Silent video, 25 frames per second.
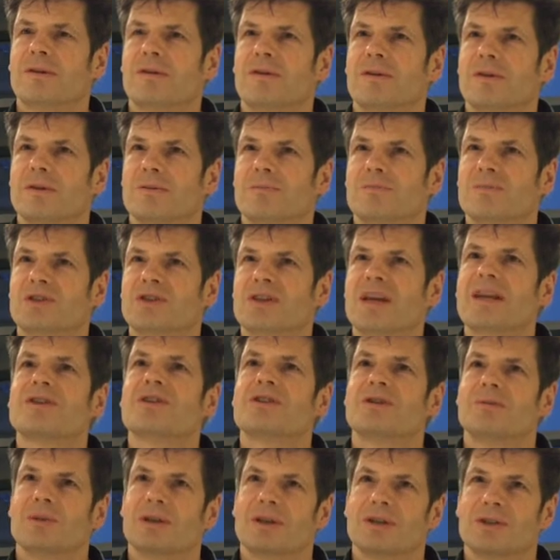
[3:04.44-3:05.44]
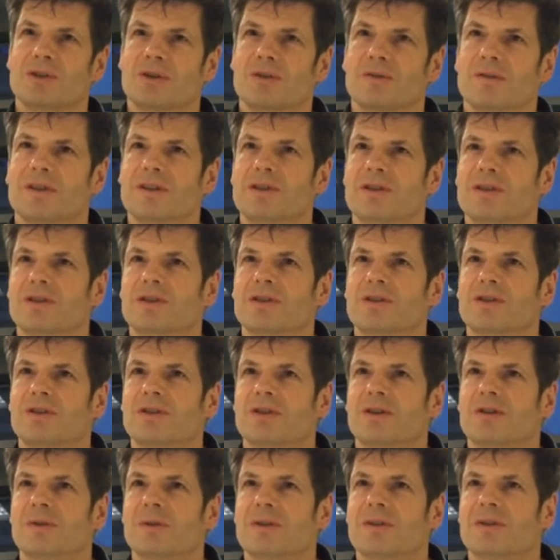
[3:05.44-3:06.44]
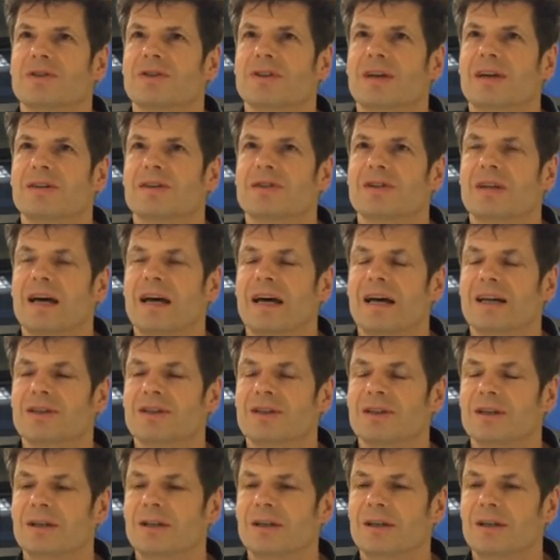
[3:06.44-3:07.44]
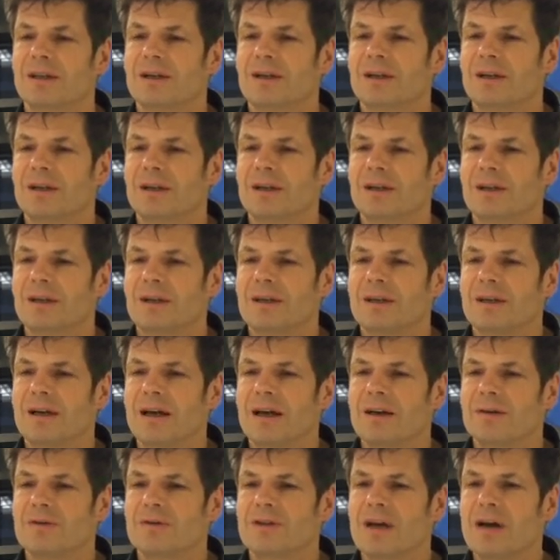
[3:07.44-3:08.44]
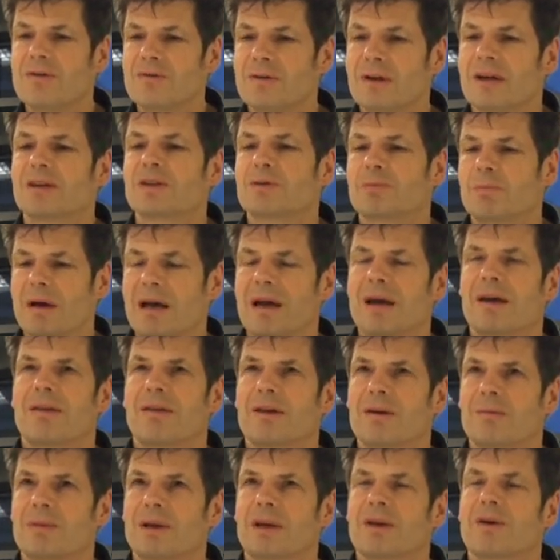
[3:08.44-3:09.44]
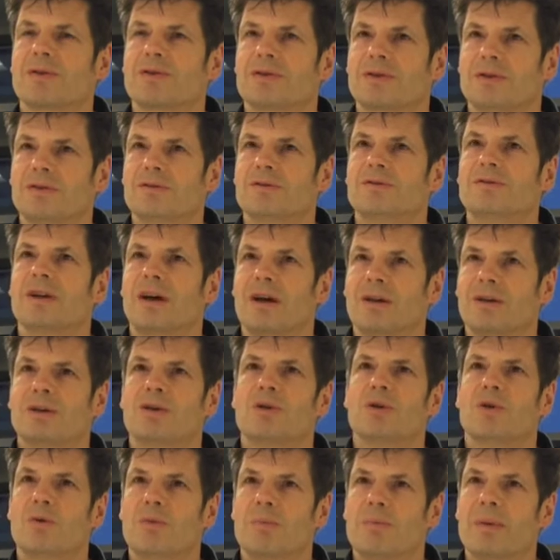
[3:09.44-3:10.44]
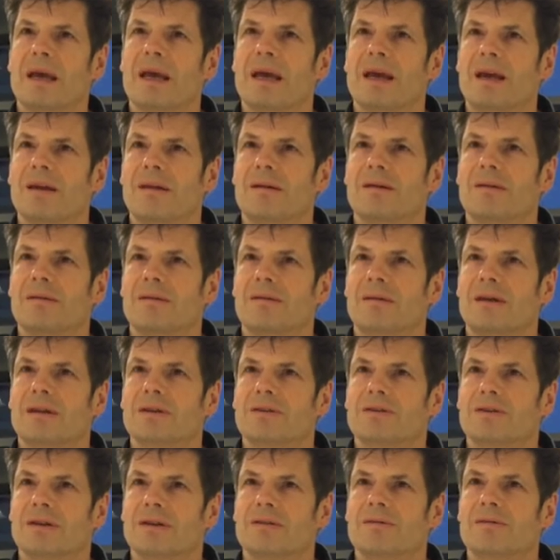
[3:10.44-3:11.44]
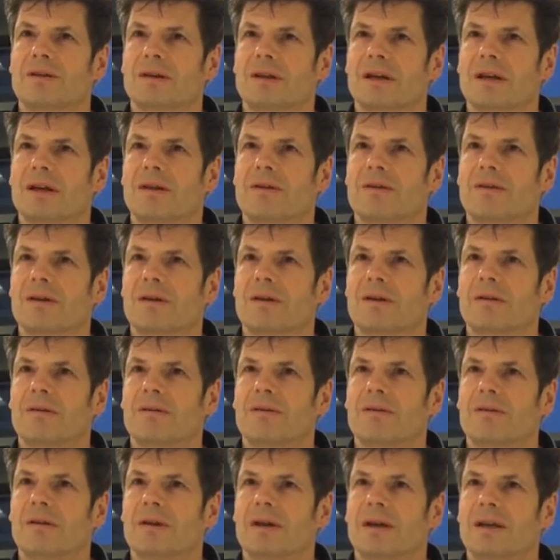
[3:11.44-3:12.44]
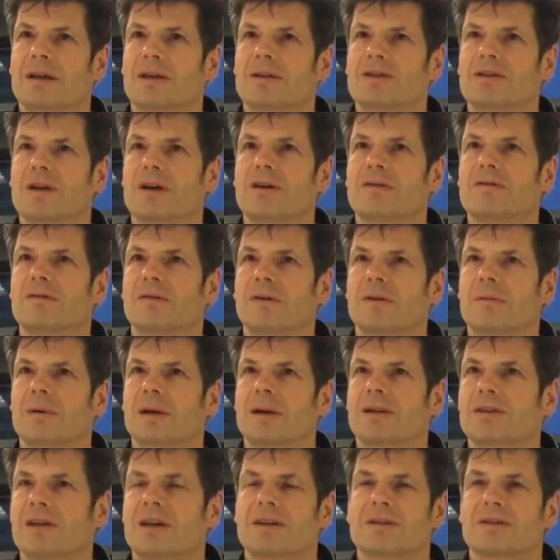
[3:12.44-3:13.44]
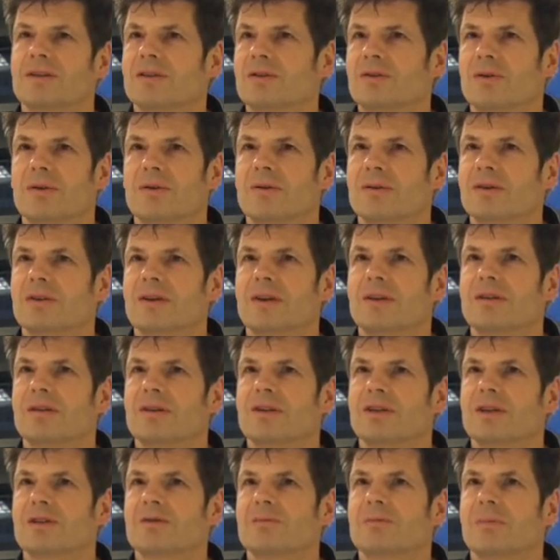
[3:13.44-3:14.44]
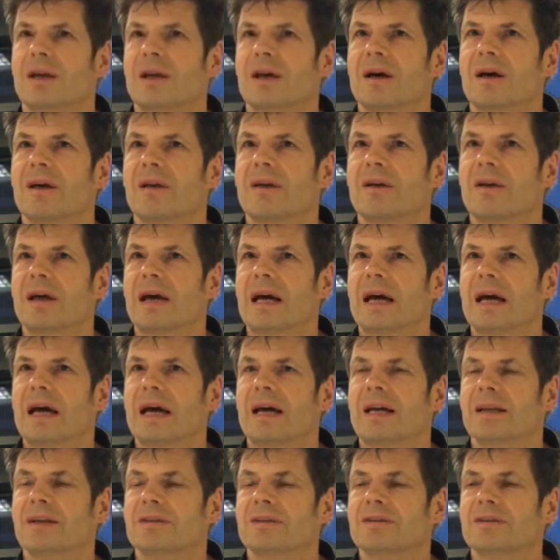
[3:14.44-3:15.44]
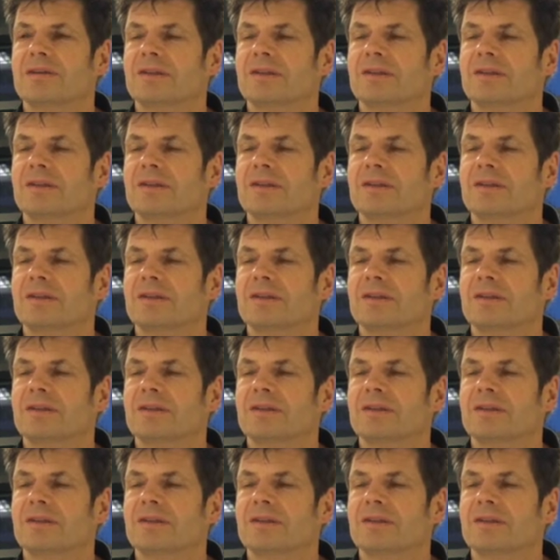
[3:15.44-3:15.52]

the sentiment of it is true in the sense that you know don't expect that because you've done your bit and delivered it that that it's over because actually it's not. It's only just begun and